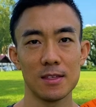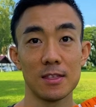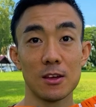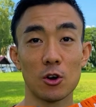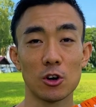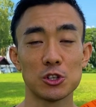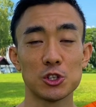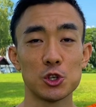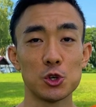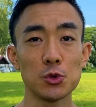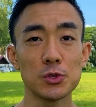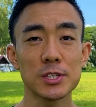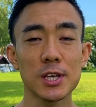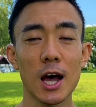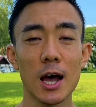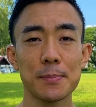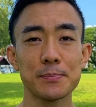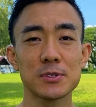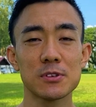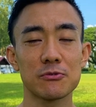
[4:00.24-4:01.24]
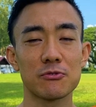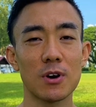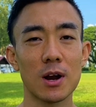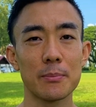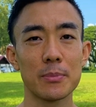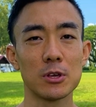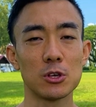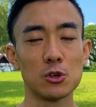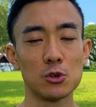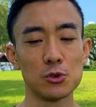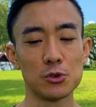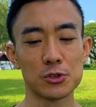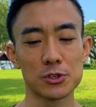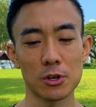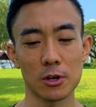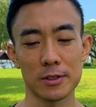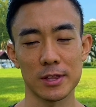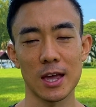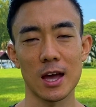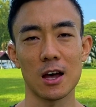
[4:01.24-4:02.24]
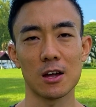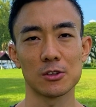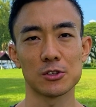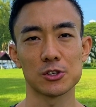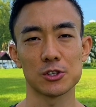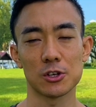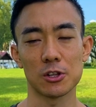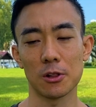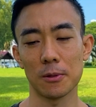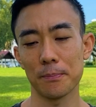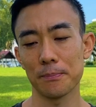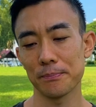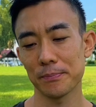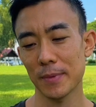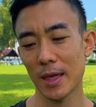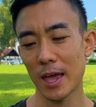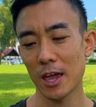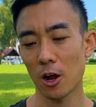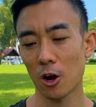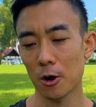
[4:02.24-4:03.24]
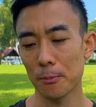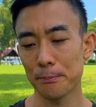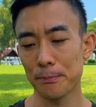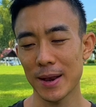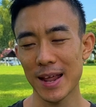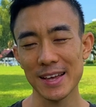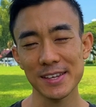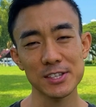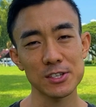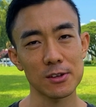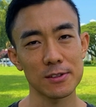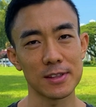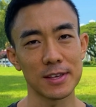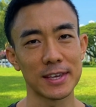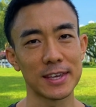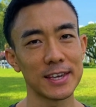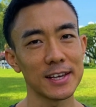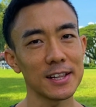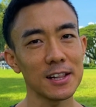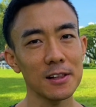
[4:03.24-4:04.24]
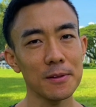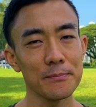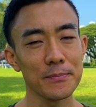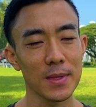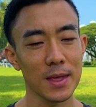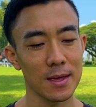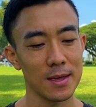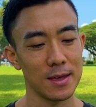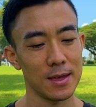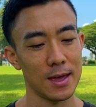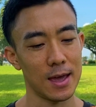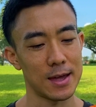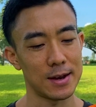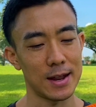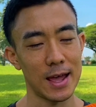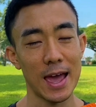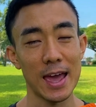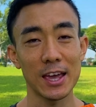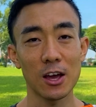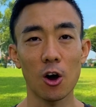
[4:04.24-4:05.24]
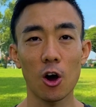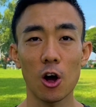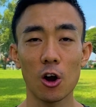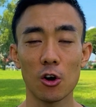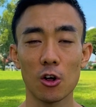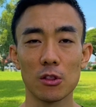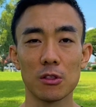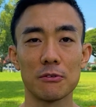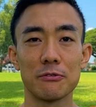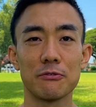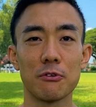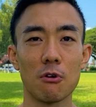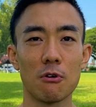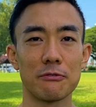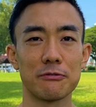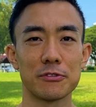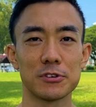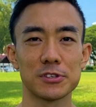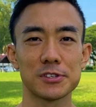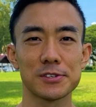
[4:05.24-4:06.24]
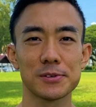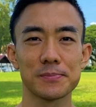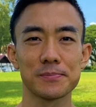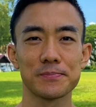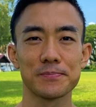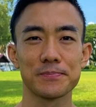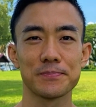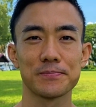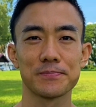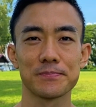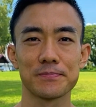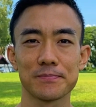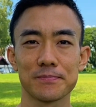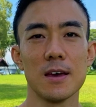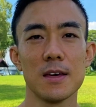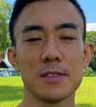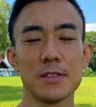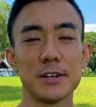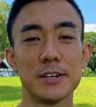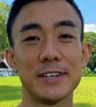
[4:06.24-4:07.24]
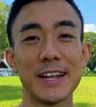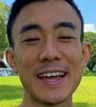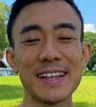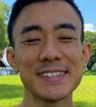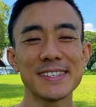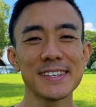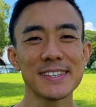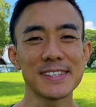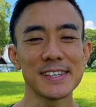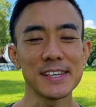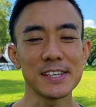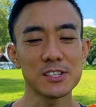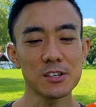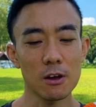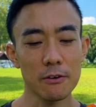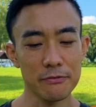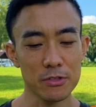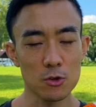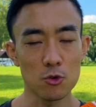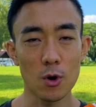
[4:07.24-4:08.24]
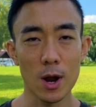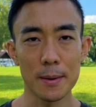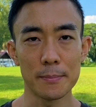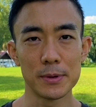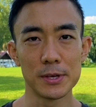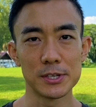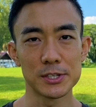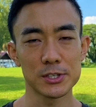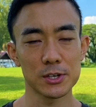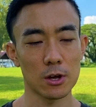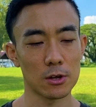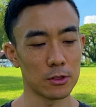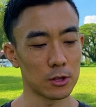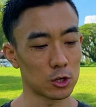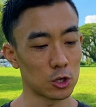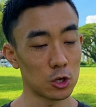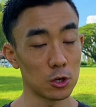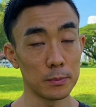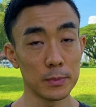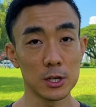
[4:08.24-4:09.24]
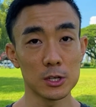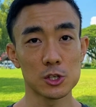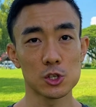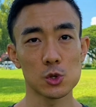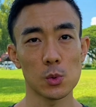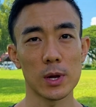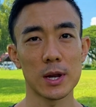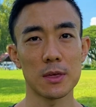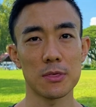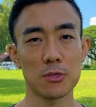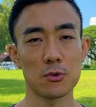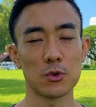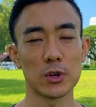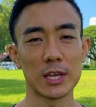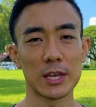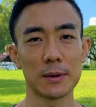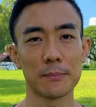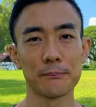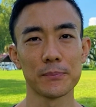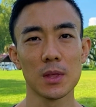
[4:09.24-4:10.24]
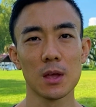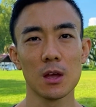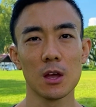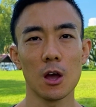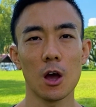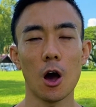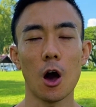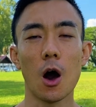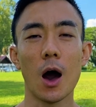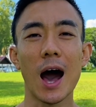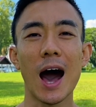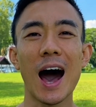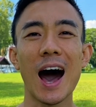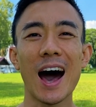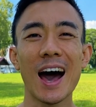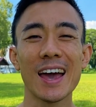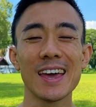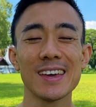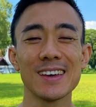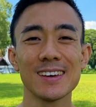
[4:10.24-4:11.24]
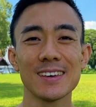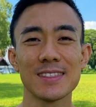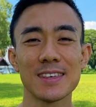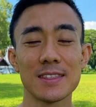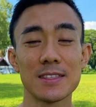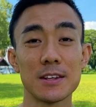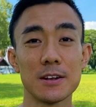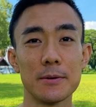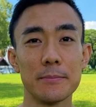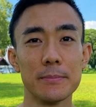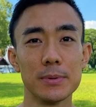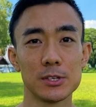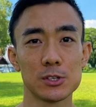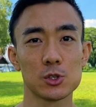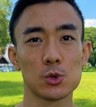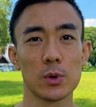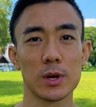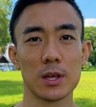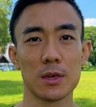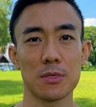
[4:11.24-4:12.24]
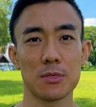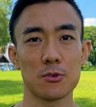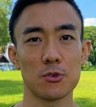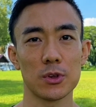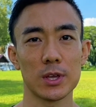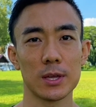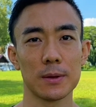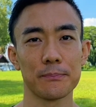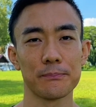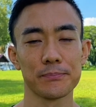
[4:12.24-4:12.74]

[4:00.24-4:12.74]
There are two types of rubber used on the outsole, AHAR Plus on the heel and AHAR on the forefoot. The densities of the rubbers on the Cumulus 23 are higher than the Nimbus 23.